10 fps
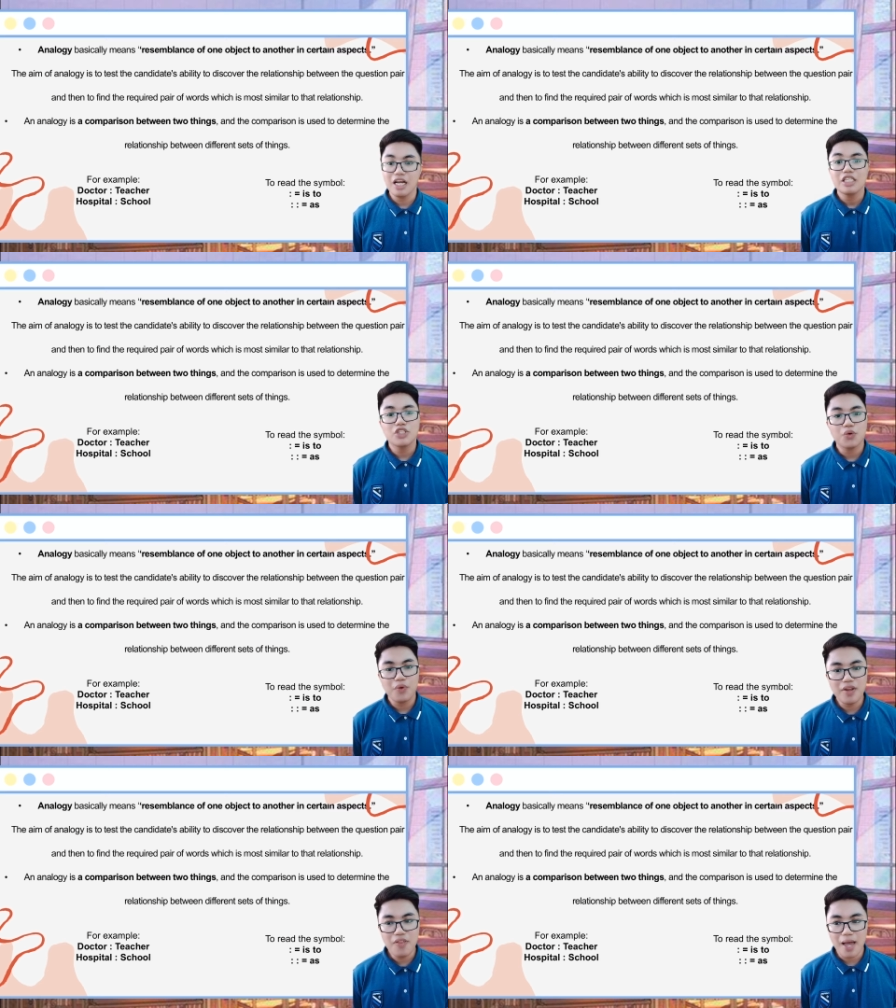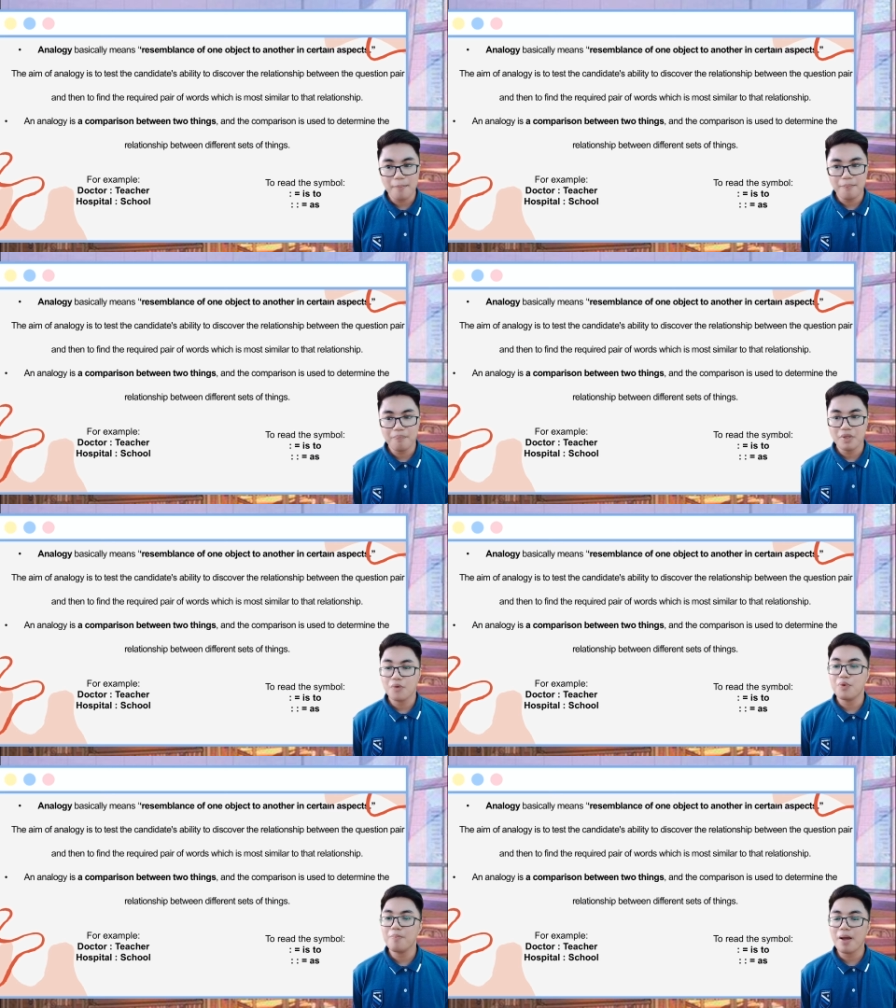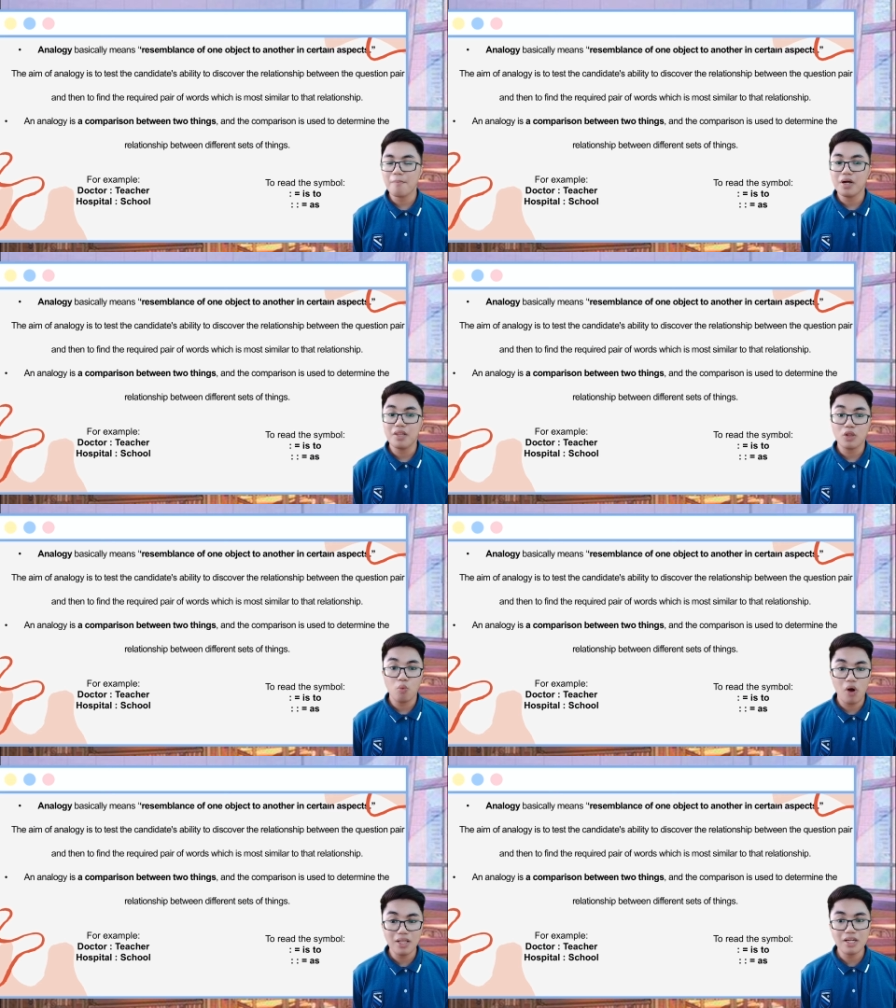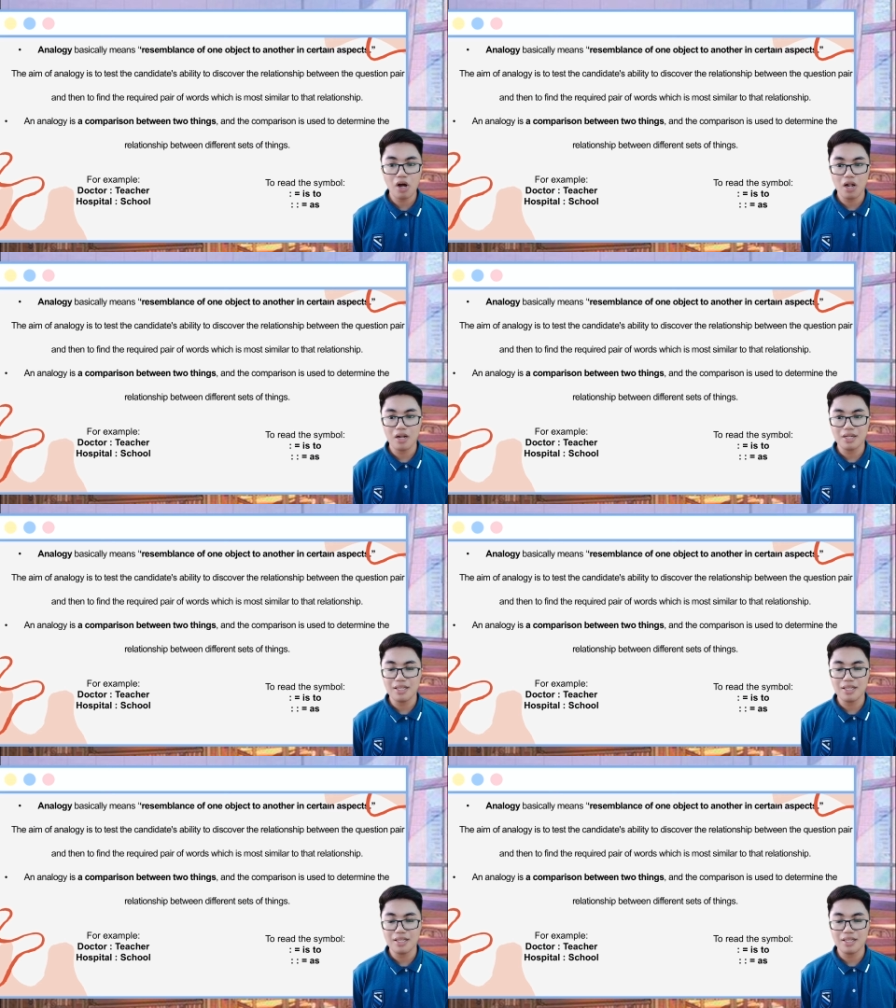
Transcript: To read them, remember that one colon